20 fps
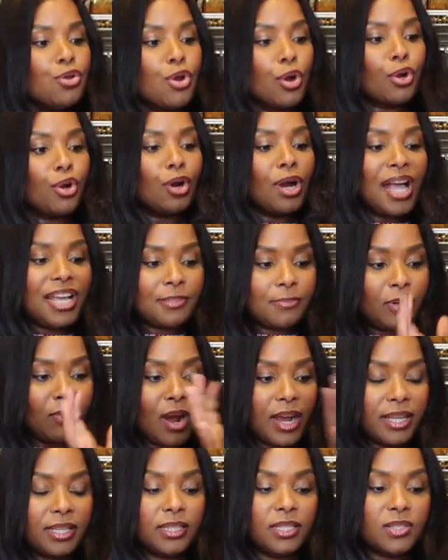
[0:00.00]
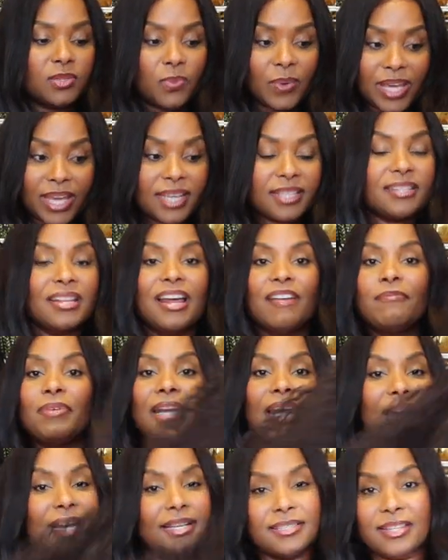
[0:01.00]
Your girl has been rocking these wigs and I've
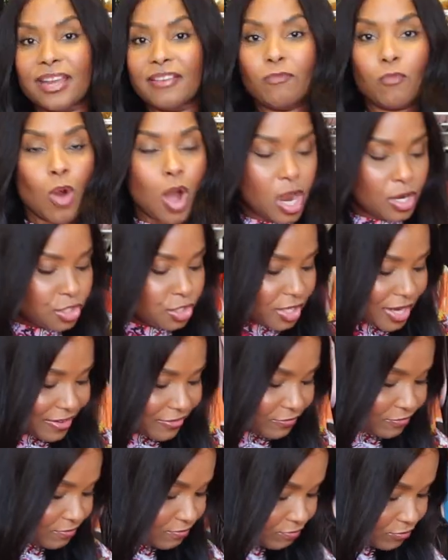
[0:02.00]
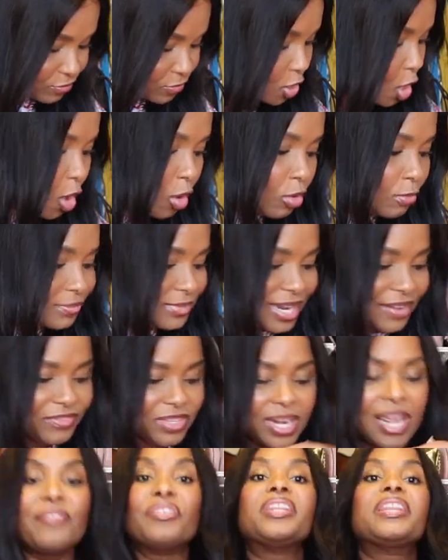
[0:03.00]
been, like I said, I've washed, I've combed,
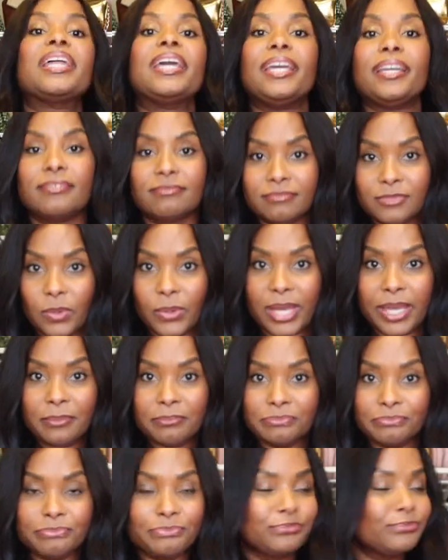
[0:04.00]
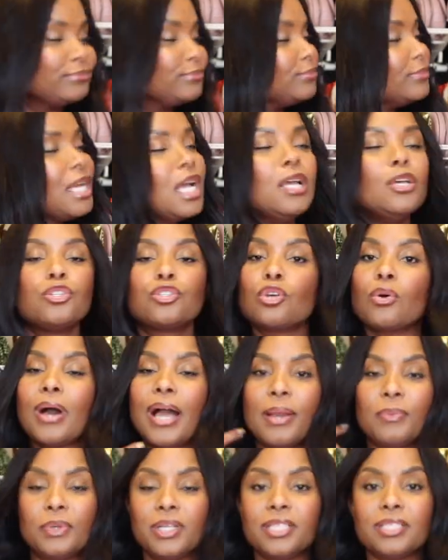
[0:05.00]
I've done everything. Okay. So
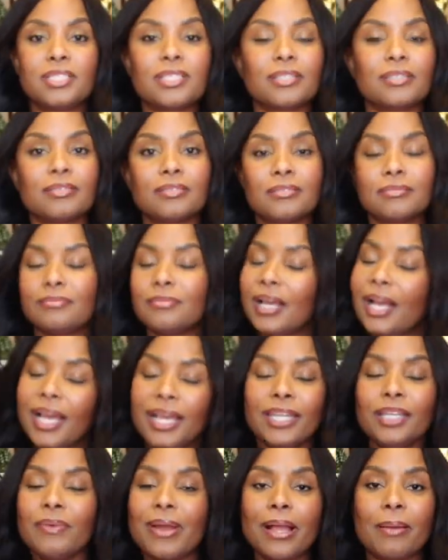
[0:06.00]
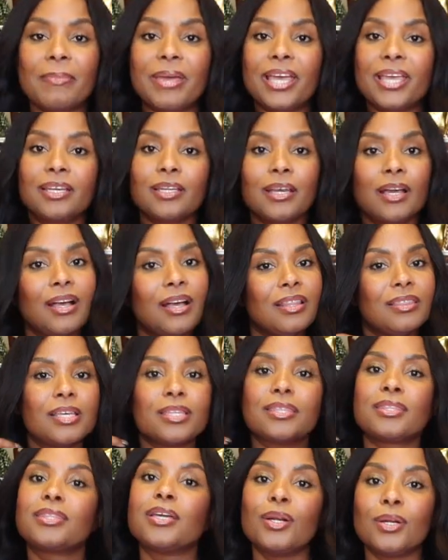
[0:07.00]
I would highly recommend
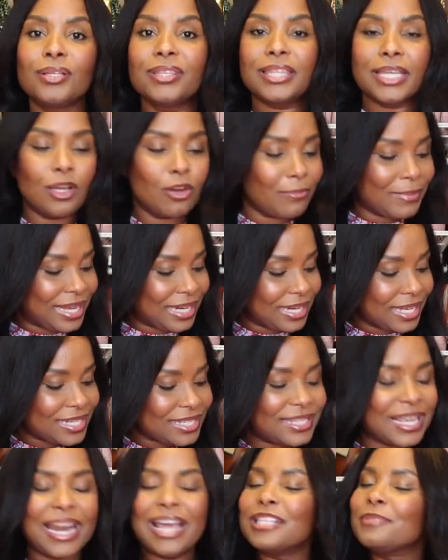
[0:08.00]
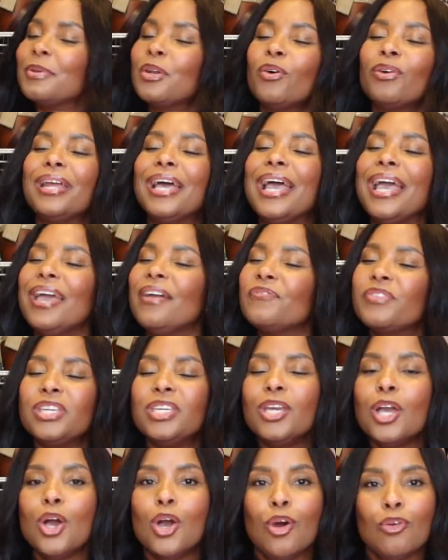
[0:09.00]
the third thing on my list that has been on
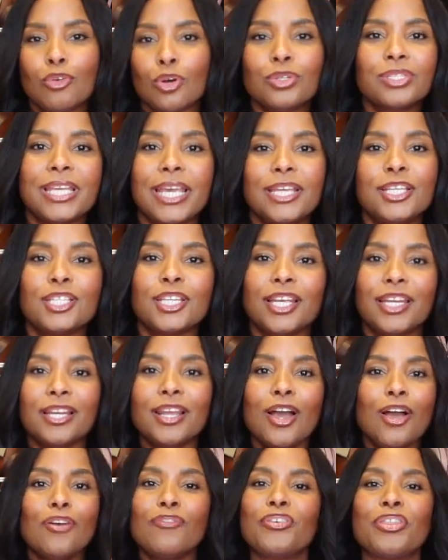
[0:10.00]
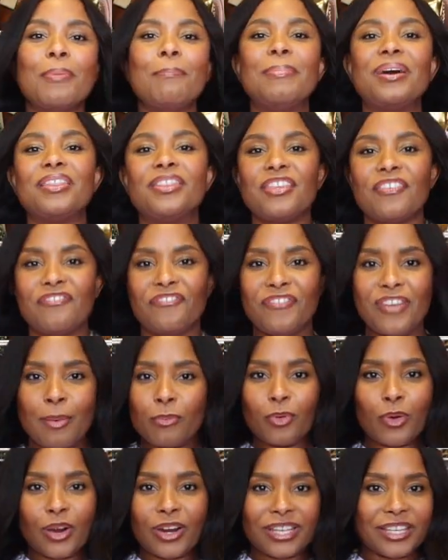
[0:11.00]
heavy rotation for the month of
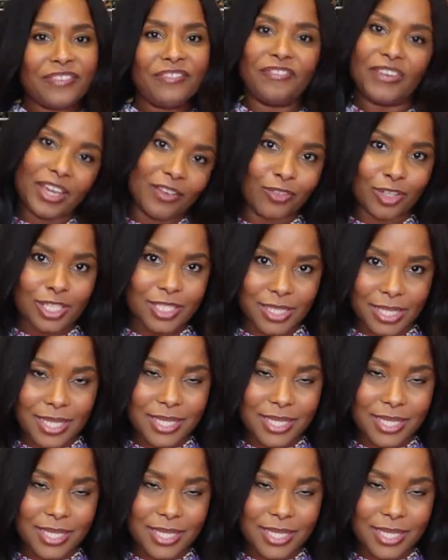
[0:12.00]
February favorites